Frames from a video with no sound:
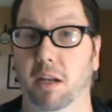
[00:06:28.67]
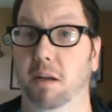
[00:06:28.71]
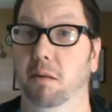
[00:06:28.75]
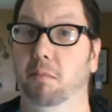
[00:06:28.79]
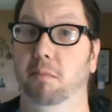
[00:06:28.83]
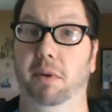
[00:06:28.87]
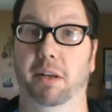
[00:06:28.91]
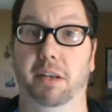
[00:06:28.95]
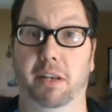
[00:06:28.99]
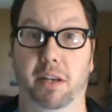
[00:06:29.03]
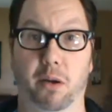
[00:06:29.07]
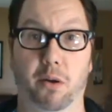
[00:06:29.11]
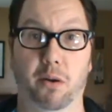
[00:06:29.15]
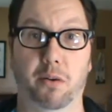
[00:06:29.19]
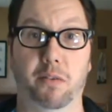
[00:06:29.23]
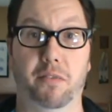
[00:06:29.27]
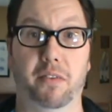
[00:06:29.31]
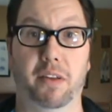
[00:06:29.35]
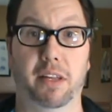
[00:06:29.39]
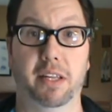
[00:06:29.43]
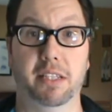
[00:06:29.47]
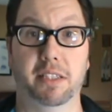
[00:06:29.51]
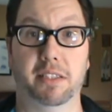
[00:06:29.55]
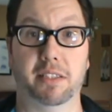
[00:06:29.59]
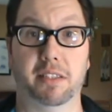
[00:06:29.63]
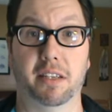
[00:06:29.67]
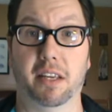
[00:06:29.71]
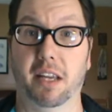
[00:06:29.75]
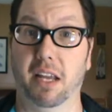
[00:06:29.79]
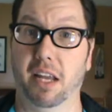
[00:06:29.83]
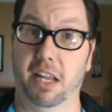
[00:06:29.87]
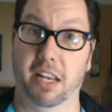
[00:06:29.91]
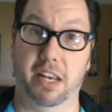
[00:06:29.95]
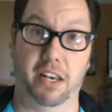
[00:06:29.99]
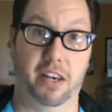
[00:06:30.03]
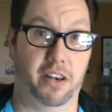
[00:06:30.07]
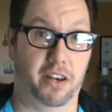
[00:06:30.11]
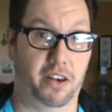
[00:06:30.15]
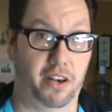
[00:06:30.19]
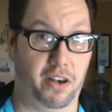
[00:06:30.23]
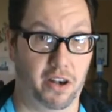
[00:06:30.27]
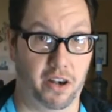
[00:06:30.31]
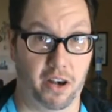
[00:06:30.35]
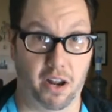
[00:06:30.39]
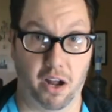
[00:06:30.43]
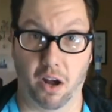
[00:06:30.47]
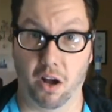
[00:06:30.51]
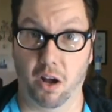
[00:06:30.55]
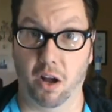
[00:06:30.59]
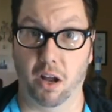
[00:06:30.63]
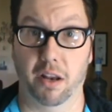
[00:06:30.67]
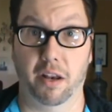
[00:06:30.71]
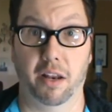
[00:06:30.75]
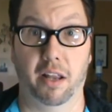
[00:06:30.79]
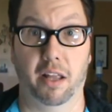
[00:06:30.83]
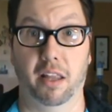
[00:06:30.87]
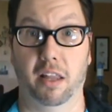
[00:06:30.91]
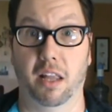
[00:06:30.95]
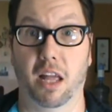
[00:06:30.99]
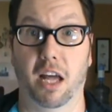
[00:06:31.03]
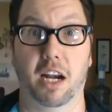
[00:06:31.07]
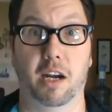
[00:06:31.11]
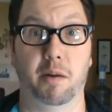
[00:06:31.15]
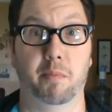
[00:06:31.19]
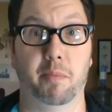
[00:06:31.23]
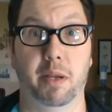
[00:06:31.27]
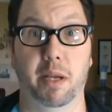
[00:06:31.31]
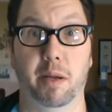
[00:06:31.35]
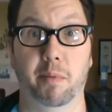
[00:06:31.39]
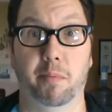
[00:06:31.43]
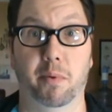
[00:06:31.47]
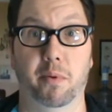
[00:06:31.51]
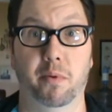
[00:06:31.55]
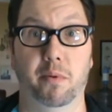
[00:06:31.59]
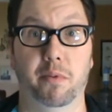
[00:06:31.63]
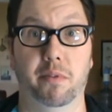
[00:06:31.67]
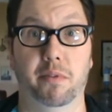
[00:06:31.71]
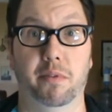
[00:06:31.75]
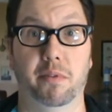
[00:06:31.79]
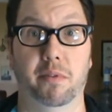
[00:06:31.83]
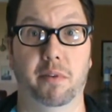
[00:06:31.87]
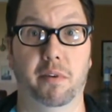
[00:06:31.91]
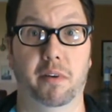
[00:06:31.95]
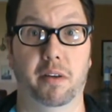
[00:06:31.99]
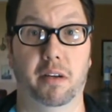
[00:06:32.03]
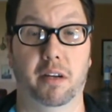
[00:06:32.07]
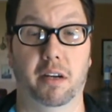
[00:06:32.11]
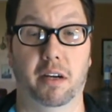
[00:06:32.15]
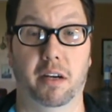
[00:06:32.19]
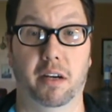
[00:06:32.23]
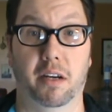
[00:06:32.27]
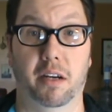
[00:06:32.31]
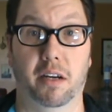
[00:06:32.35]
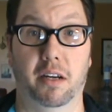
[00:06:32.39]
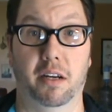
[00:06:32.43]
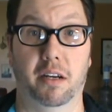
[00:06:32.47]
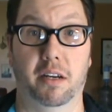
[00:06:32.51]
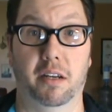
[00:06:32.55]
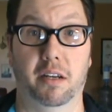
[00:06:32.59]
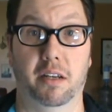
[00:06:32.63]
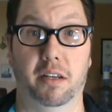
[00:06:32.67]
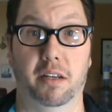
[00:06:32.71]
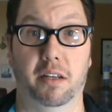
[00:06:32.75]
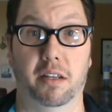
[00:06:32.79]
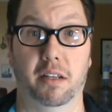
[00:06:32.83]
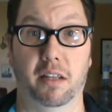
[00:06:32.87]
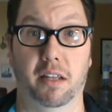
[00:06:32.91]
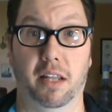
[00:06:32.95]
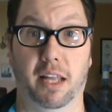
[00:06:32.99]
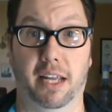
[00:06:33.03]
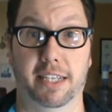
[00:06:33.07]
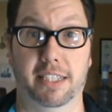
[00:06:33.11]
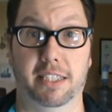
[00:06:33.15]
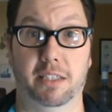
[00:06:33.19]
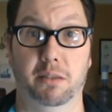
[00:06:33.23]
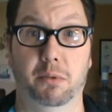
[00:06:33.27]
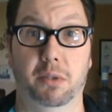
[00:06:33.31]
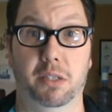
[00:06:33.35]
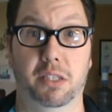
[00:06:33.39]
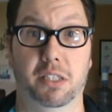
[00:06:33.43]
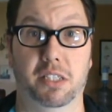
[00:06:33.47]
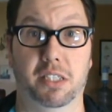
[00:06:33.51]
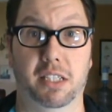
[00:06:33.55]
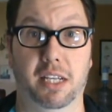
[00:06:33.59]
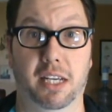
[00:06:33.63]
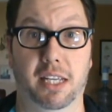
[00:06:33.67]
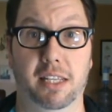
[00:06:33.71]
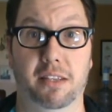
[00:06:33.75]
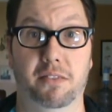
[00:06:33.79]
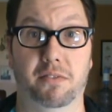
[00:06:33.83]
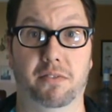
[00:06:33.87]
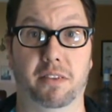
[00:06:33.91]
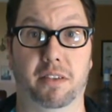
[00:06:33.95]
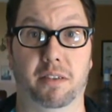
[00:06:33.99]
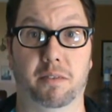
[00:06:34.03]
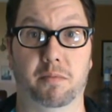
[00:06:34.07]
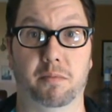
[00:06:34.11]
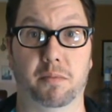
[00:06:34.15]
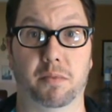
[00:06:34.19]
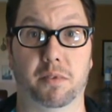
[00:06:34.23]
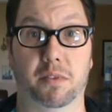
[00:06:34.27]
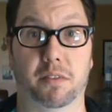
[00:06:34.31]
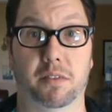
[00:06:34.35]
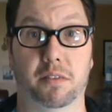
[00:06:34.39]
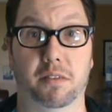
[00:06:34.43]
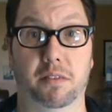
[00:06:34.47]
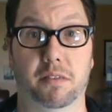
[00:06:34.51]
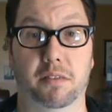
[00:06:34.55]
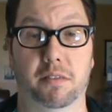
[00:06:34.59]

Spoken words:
But no offense, not a lot of people like to watch silent films.